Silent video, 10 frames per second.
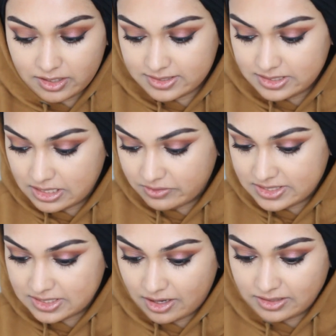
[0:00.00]
the concealer
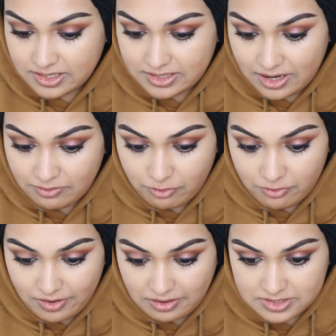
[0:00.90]
is done, now for
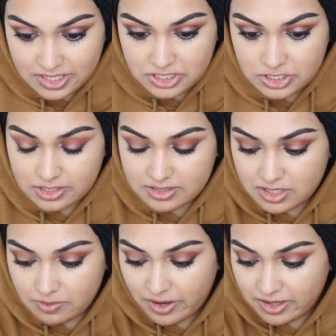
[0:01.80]
foundation.
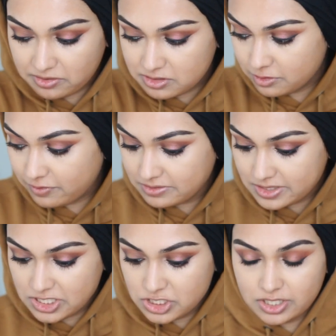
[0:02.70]
So my go-to
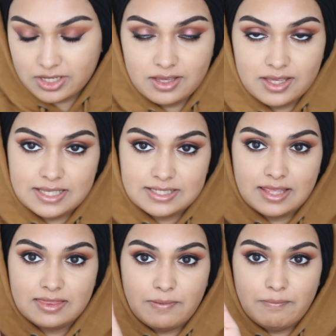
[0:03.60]
foundation is
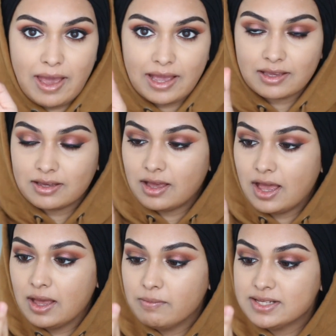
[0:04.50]
the MAC
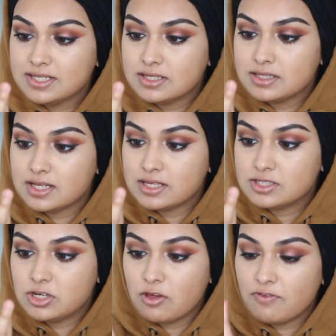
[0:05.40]

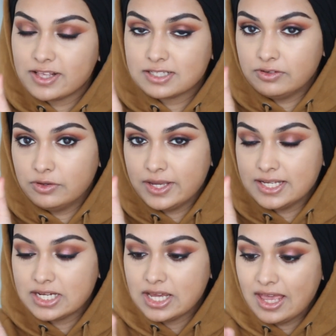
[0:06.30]
Studio Fix
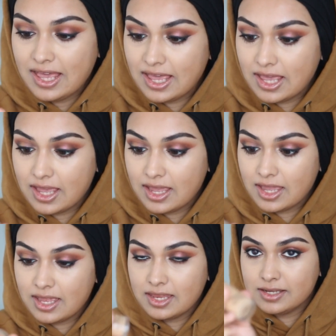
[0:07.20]
Fluid
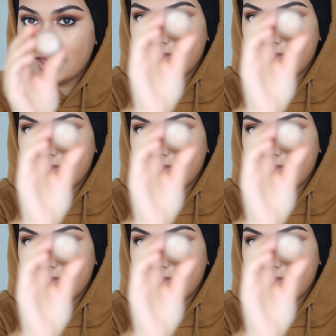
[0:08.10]
in